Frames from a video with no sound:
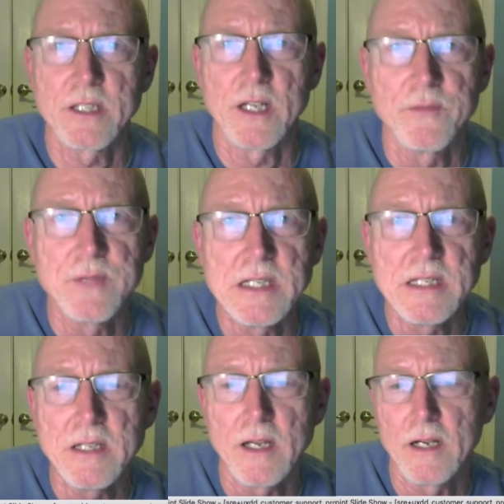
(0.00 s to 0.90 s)
of
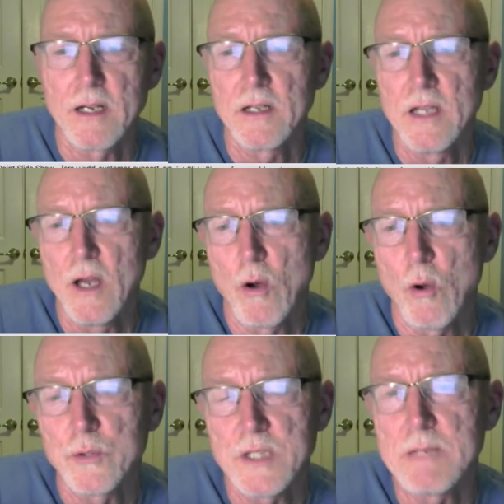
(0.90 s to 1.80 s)
the
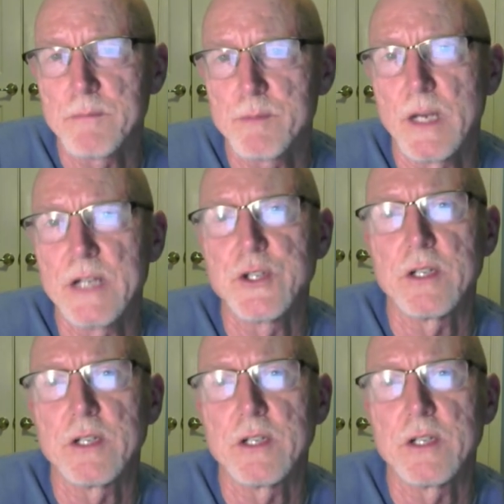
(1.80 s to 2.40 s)
whole team's budget